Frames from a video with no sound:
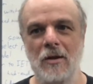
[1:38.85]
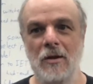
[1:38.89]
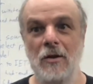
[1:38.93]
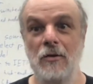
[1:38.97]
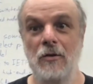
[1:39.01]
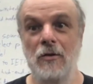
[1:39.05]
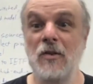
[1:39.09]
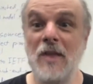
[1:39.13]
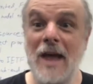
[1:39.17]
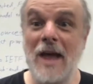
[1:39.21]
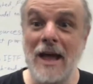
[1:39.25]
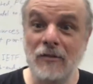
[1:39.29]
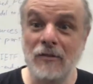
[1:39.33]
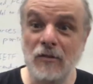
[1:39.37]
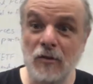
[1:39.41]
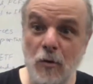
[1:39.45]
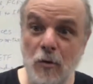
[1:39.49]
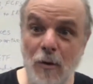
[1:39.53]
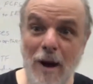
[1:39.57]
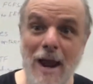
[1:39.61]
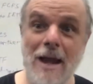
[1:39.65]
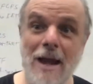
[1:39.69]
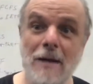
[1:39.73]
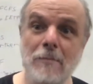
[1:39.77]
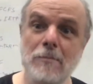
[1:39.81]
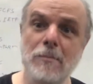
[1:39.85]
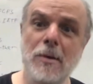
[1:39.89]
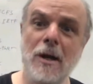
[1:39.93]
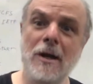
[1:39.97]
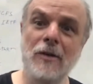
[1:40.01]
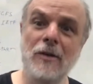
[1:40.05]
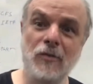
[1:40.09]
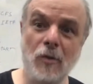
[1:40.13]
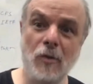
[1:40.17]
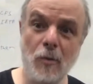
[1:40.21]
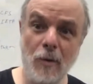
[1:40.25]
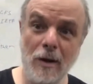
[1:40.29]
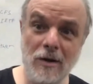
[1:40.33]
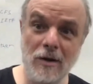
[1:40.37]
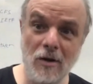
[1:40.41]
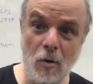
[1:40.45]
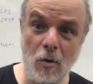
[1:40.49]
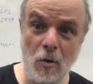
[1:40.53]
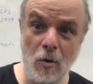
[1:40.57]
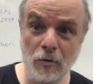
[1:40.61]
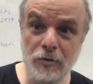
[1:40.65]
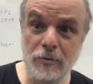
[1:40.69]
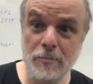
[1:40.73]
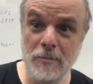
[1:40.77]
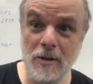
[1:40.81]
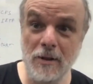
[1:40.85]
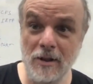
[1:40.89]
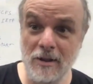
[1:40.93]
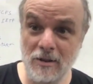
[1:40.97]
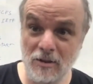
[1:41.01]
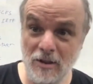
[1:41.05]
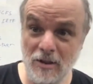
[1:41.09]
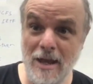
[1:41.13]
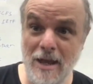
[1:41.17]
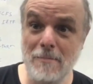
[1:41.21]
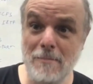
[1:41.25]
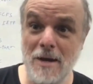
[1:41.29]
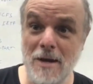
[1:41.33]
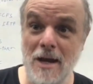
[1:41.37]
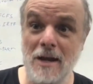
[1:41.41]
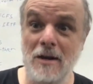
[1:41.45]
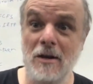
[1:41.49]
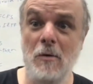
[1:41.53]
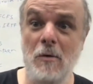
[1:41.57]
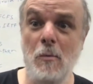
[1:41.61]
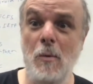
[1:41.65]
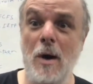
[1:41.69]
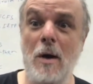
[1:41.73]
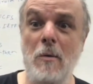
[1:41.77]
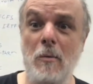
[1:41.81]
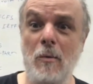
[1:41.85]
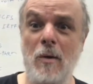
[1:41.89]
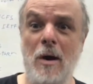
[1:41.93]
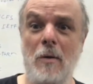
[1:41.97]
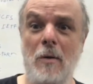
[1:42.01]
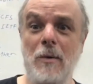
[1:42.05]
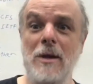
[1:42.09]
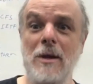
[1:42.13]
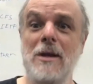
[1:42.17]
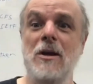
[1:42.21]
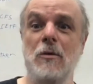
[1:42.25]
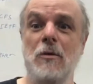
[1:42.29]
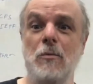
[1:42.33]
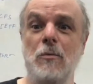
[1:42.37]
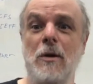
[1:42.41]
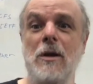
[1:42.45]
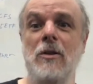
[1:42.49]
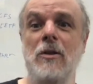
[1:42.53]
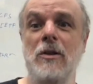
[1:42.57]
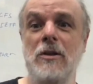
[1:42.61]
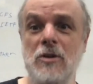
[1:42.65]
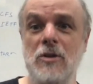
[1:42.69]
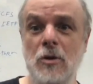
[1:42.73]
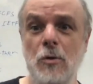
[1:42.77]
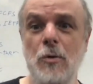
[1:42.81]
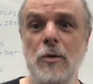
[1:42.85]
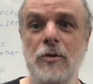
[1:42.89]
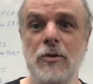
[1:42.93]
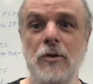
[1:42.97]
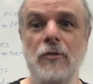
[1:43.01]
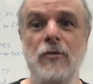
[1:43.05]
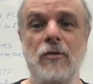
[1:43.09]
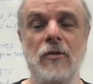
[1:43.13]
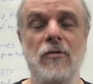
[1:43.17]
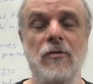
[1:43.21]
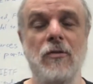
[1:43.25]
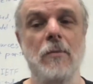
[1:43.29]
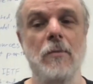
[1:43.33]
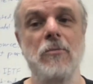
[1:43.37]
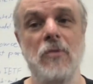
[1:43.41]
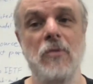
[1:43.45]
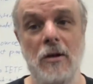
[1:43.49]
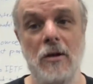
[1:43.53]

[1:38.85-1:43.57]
So that's great, but it's going to ultimately limit what we can really do with the systems.